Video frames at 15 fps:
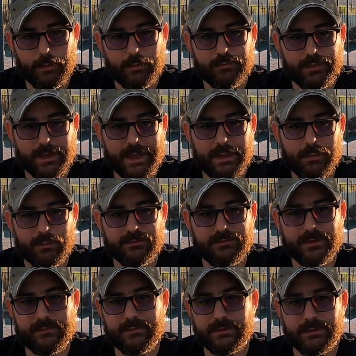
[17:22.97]
both the
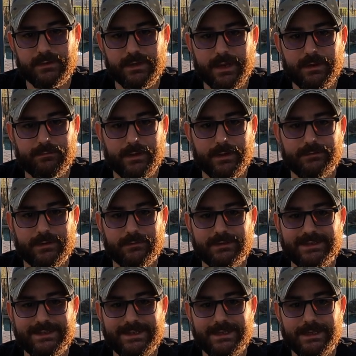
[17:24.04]
817 and
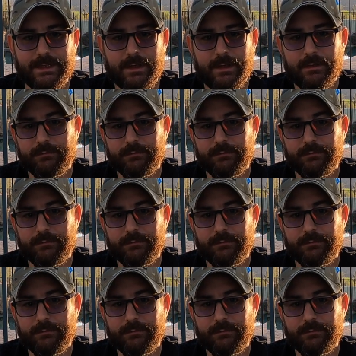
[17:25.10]
857D,